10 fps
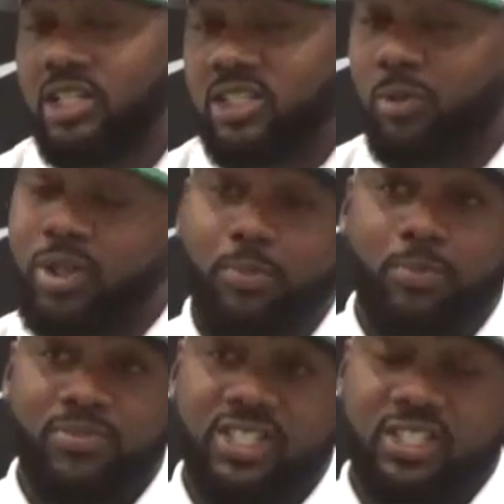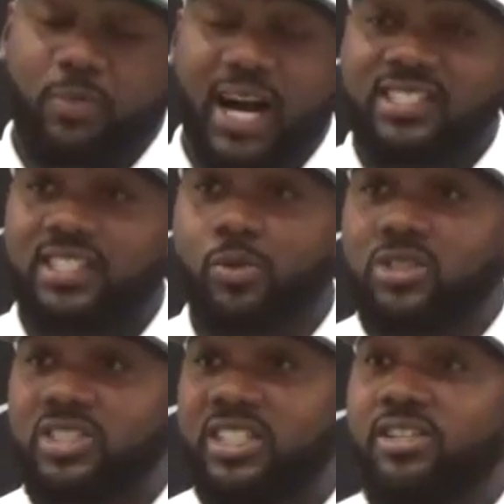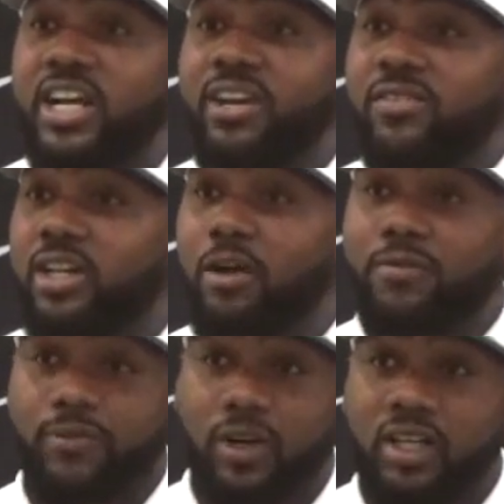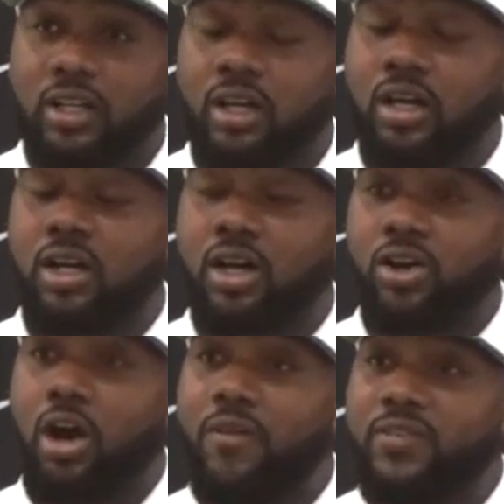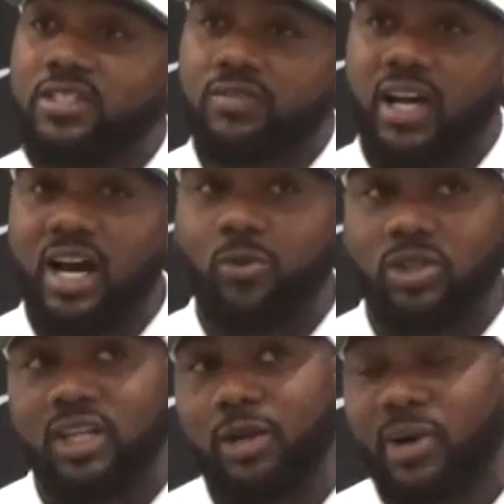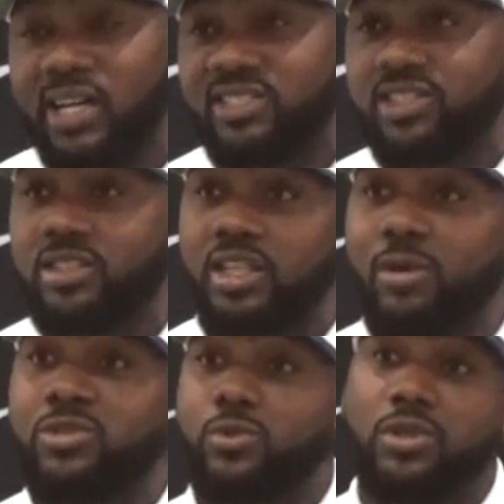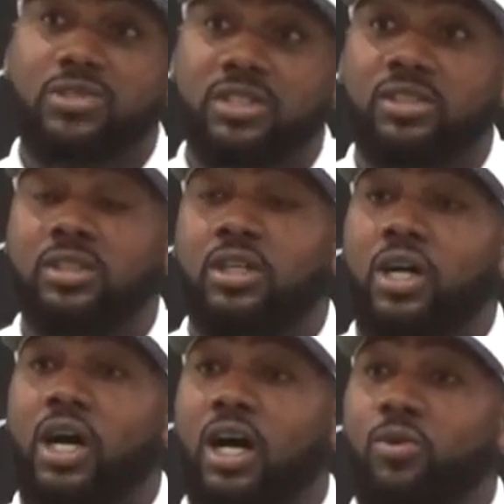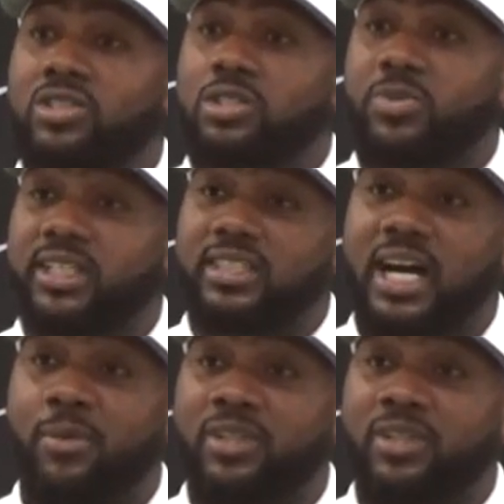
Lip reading: some of the spots that were senior heavy up front on the offensive line were led by senior Thomas Wilson, which is big time.